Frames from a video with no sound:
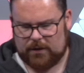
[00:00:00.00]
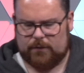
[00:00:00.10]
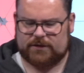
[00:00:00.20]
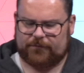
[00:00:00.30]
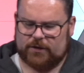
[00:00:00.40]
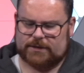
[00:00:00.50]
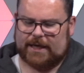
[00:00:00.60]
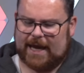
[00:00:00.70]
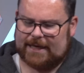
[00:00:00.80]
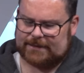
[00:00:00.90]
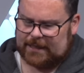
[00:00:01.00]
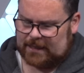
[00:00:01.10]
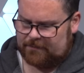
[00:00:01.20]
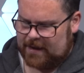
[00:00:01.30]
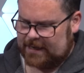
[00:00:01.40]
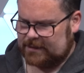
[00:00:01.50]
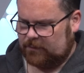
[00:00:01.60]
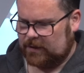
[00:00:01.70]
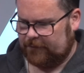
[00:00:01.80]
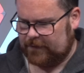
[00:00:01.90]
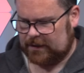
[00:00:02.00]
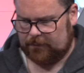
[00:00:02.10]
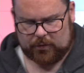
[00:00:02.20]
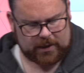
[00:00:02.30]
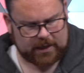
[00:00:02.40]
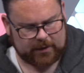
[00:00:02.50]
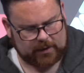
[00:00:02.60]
always feels like anticlimactic when I finally put it in. You're